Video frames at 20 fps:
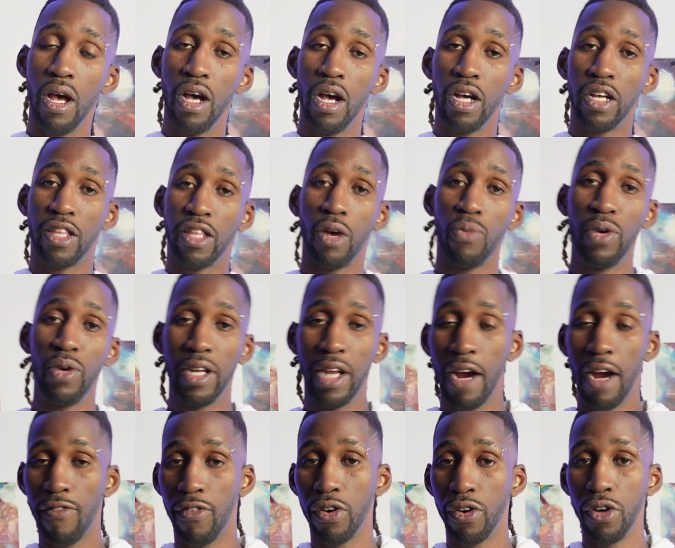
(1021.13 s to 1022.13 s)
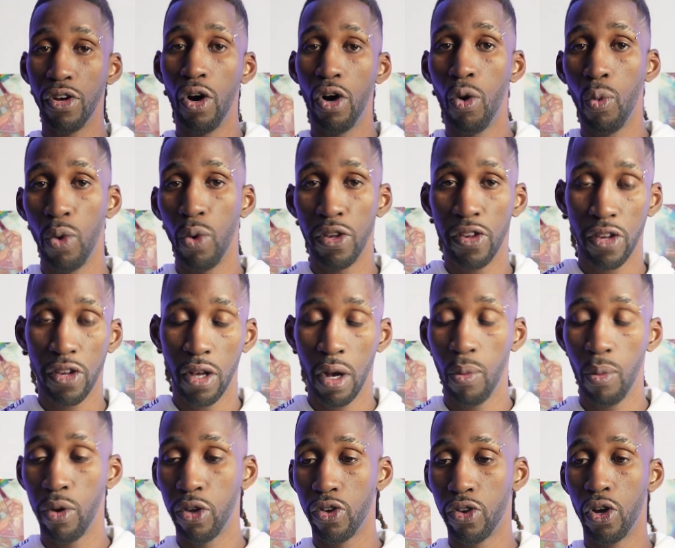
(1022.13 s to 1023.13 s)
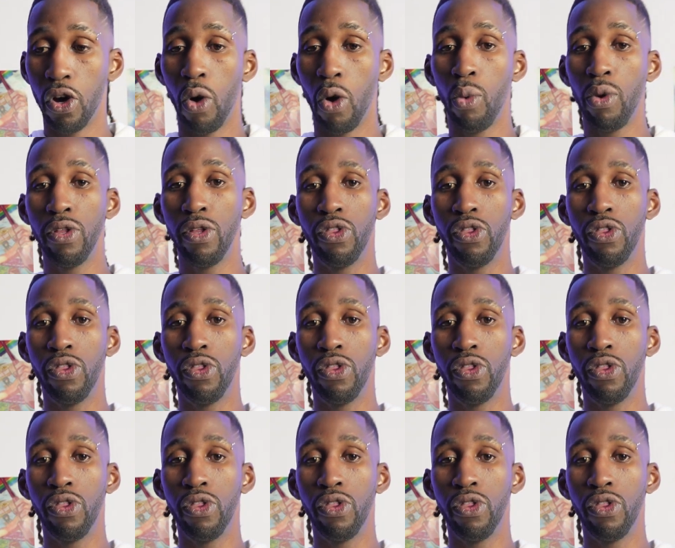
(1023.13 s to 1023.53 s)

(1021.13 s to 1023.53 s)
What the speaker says: So we never know what someone's going